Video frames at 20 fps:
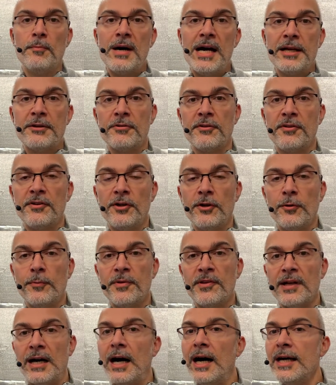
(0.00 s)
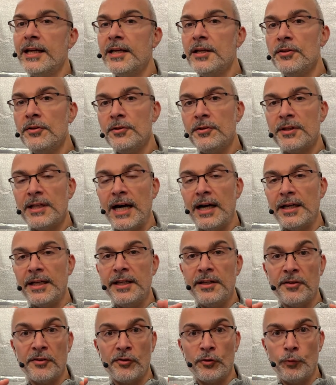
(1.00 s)
microscopes, I can do that
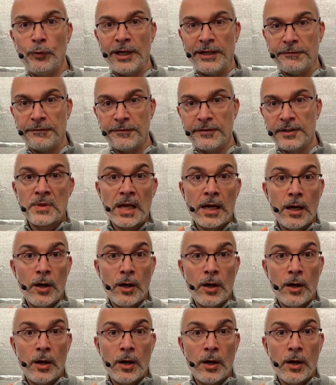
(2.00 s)
in a Swift.